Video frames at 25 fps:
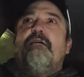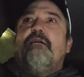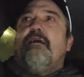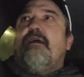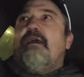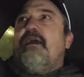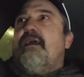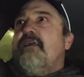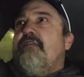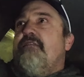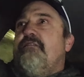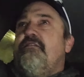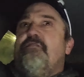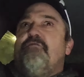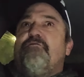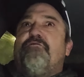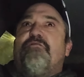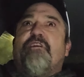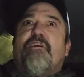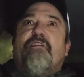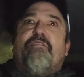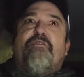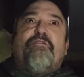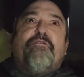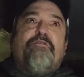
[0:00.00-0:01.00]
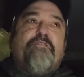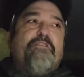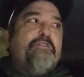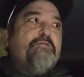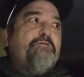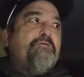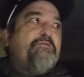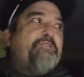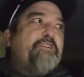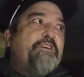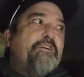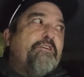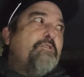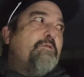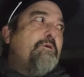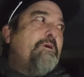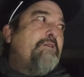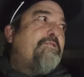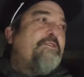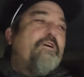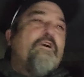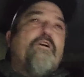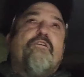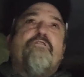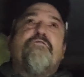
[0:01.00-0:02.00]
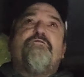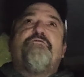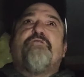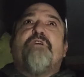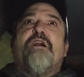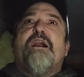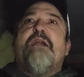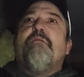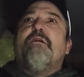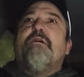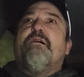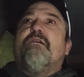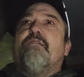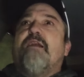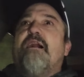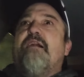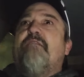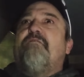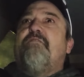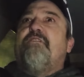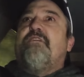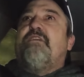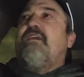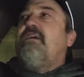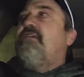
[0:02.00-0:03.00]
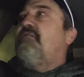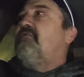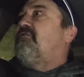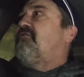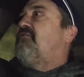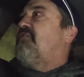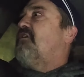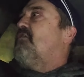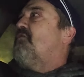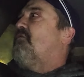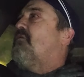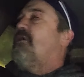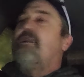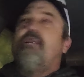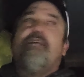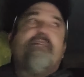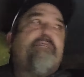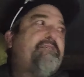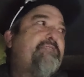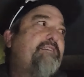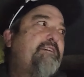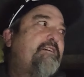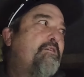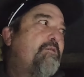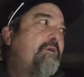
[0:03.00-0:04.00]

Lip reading: And you deal with old trauma. Lots of kids don't want to deal